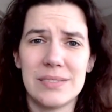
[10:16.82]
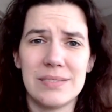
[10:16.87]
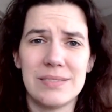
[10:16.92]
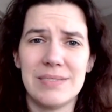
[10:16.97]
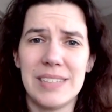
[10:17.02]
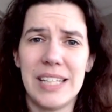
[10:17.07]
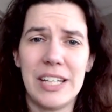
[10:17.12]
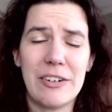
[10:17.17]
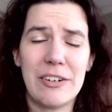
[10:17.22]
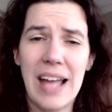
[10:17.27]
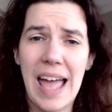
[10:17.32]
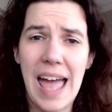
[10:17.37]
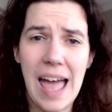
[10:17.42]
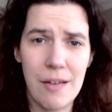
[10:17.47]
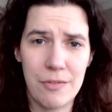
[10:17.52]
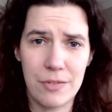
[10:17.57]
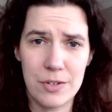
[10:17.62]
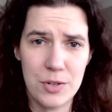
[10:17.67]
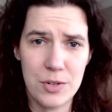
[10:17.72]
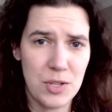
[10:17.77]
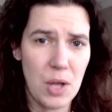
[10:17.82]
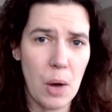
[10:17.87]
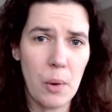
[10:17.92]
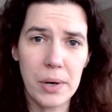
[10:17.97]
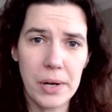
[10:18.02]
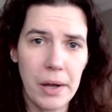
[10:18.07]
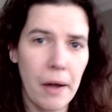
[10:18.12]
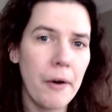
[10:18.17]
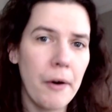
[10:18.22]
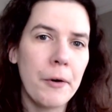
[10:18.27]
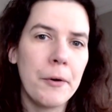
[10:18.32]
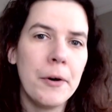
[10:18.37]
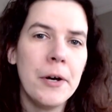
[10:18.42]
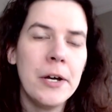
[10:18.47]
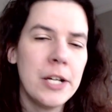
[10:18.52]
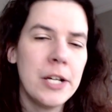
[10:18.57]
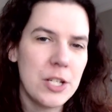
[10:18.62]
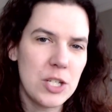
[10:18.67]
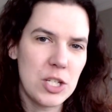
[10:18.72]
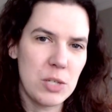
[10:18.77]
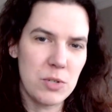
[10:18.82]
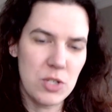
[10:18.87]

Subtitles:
a year and a half or so ago. She